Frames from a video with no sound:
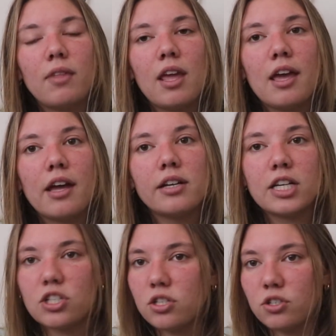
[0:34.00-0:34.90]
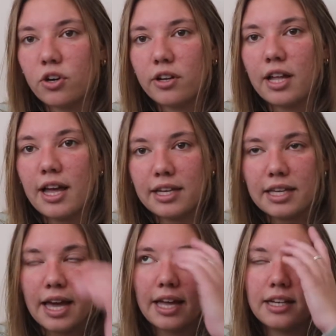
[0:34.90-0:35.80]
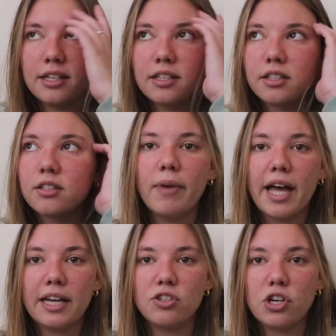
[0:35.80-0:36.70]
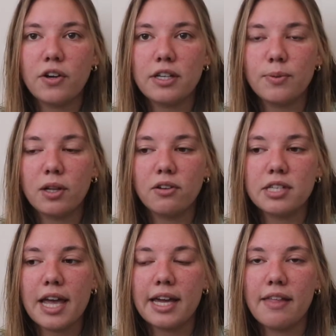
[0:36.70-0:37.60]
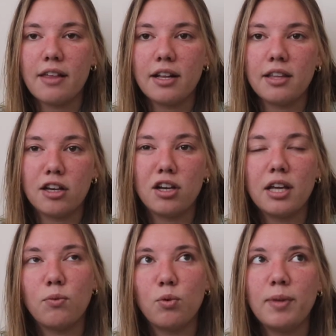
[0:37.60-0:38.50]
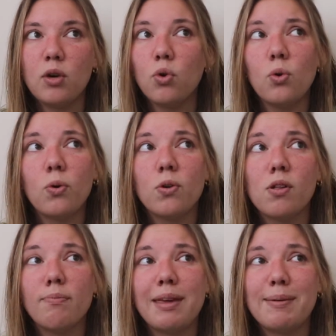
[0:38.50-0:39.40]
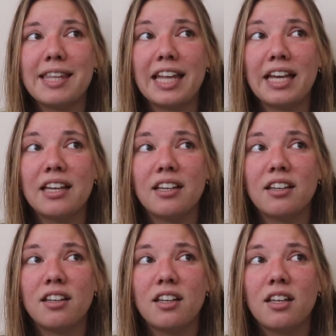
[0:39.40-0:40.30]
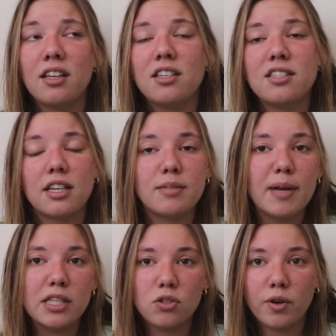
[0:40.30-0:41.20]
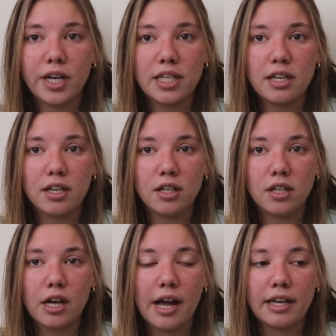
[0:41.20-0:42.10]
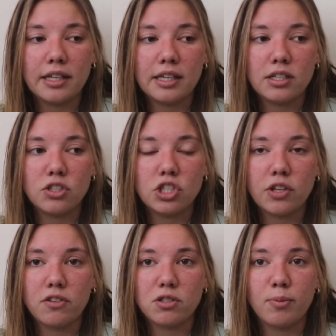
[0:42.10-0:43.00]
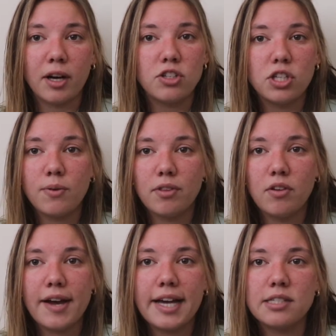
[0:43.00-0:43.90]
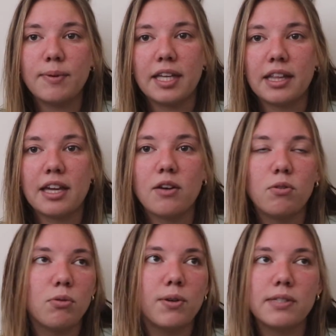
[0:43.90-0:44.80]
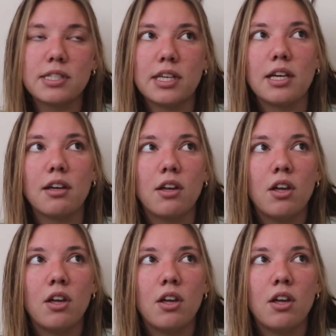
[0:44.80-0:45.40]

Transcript: And I just started that again, but I can show you guys what it looks like, and then I think it will be cool. Maybe in like six months or a year I can share the spreadsheet with you guys and we can like go through and see